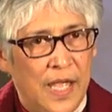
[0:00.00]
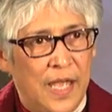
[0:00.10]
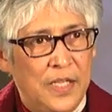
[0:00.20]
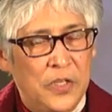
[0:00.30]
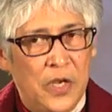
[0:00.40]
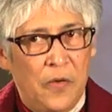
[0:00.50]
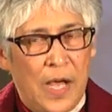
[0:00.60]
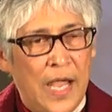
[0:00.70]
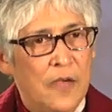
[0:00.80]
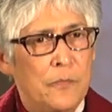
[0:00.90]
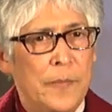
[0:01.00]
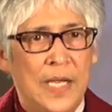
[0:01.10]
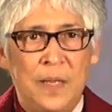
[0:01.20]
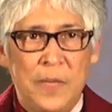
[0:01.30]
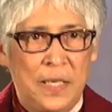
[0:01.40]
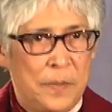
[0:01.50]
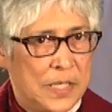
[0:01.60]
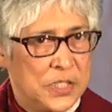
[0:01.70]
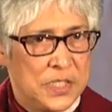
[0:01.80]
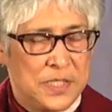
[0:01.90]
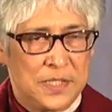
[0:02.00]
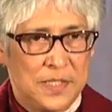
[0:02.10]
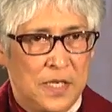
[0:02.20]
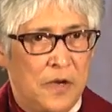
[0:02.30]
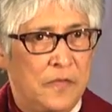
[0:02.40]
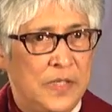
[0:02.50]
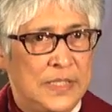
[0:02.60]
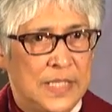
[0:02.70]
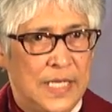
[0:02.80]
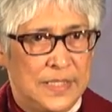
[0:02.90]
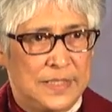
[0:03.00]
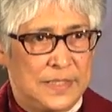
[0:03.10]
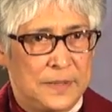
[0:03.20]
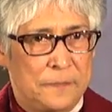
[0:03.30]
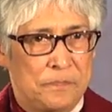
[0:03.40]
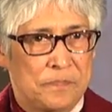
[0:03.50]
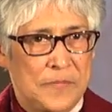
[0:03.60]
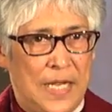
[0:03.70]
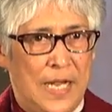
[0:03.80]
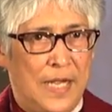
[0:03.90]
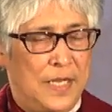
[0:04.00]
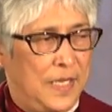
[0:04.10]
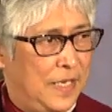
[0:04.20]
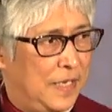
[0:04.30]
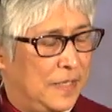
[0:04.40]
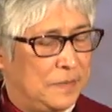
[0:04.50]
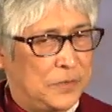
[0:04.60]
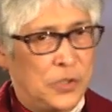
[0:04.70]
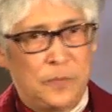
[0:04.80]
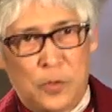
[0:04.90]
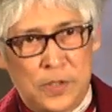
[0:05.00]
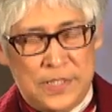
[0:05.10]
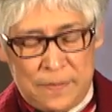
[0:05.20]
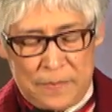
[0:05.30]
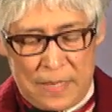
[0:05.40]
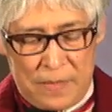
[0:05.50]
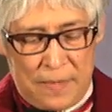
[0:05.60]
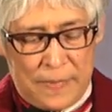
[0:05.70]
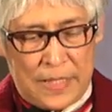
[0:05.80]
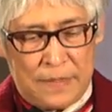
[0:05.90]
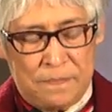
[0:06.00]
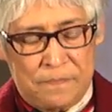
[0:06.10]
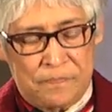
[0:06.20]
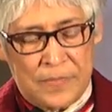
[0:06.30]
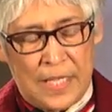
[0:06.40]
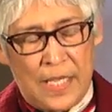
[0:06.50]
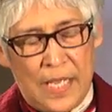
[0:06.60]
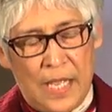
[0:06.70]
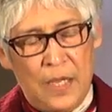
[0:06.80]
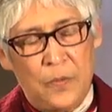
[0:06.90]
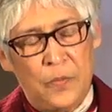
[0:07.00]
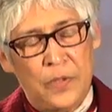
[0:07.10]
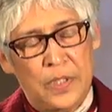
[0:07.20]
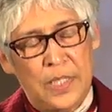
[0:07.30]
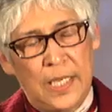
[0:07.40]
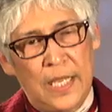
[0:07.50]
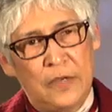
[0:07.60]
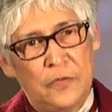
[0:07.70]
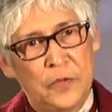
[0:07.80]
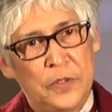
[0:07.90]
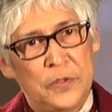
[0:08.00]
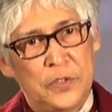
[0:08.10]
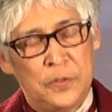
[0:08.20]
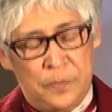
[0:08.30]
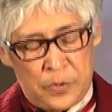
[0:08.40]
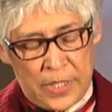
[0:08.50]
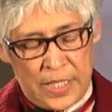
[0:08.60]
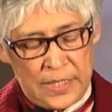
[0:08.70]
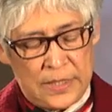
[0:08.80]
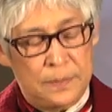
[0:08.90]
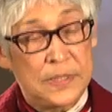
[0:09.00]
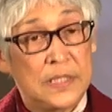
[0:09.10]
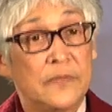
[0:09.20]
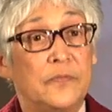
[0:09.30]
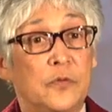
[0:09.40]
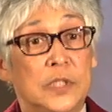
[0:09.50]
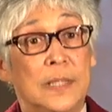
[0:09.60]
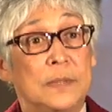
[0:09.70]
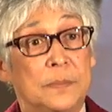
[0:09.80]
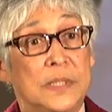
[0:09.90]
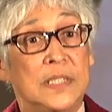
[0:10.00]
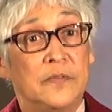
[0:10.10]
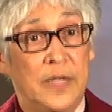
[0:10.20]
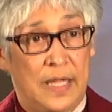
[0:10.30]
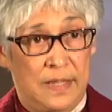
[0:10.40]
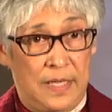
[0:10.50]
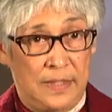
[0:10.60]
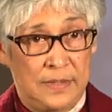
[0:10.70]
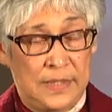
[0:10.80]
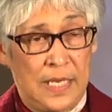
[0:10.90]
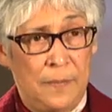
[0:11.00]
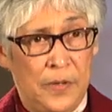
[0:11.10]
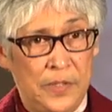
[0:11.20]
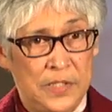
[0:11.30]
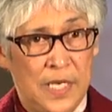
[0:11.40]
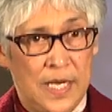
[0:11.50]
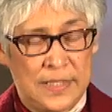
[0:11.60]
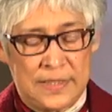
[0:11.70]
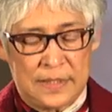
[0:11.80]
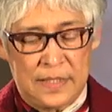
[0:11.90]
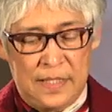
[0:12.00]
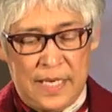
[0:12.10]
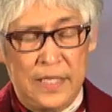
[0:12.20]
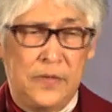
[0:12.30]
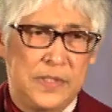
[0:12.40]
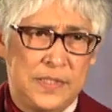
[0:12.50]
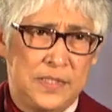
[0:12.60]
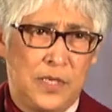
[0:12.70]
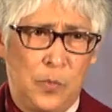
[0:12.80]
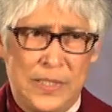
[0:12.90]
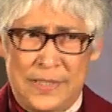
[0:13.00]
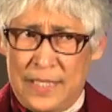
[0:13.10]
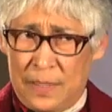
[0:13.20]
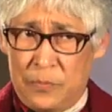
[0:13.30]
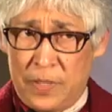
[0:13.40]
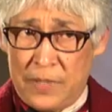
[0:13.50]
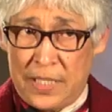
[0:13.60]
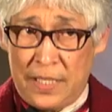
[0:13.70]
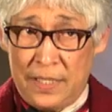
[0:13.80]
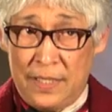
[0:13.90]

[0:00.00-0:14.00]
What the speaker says: I have many, many pictures of these kids, and I should have brought some maybe, but I would like for you to pray for some specific things. And I'm going to ask, I know this is not Wednesday night prayer meeting,